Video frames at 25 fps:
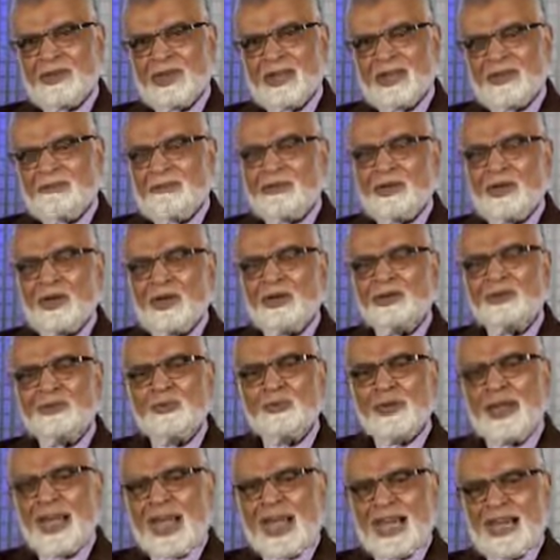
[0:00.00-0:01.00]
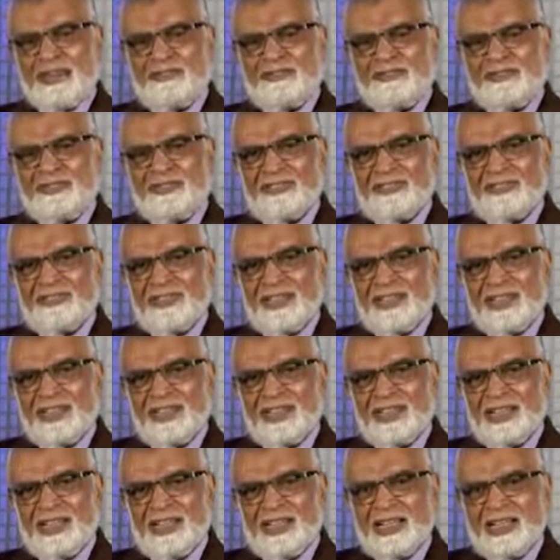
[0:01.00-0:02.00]
because we have
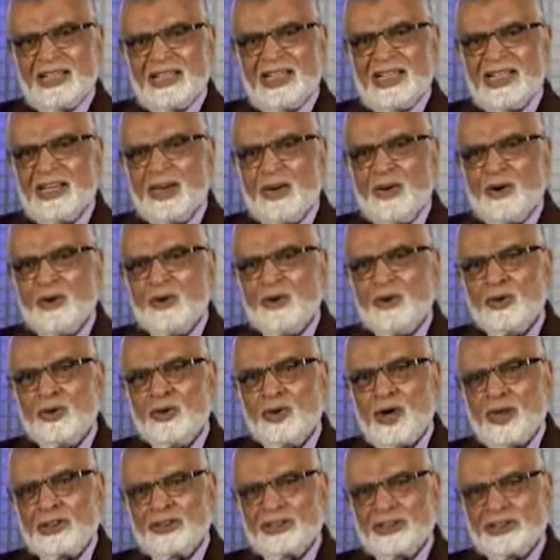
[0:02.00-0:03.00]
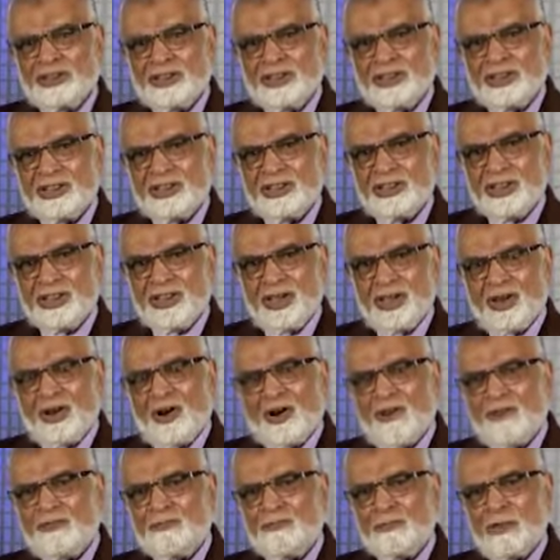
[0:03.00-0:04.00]
a whole lot
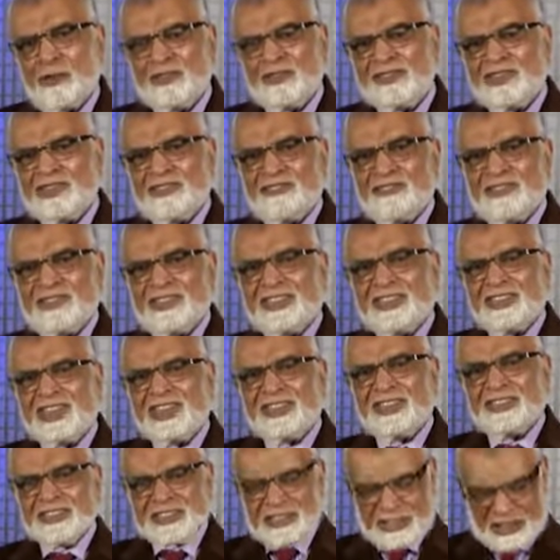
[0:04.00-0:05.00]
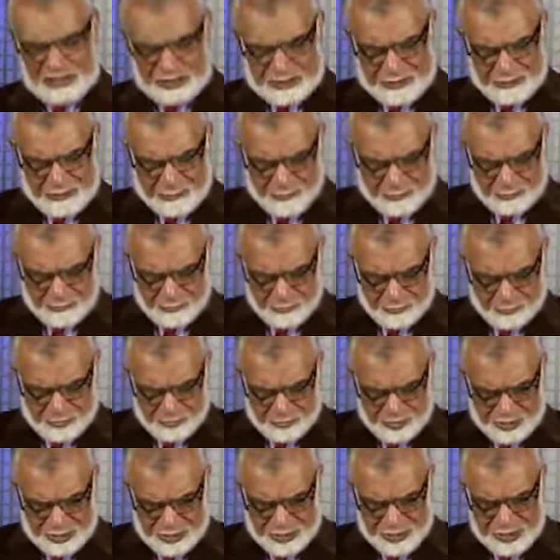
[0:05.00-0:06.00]
of pontification,
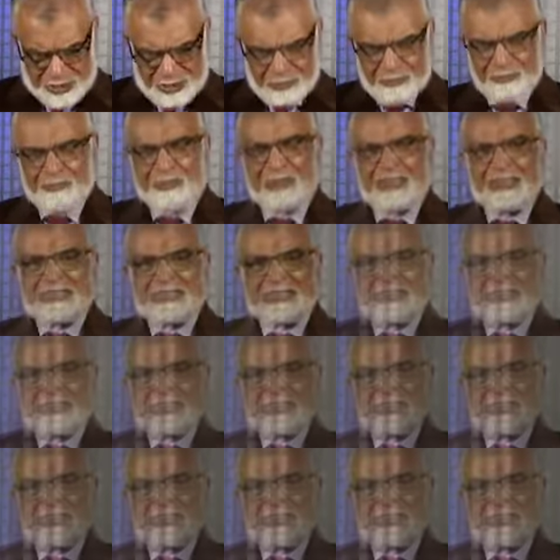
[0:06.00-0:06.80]
but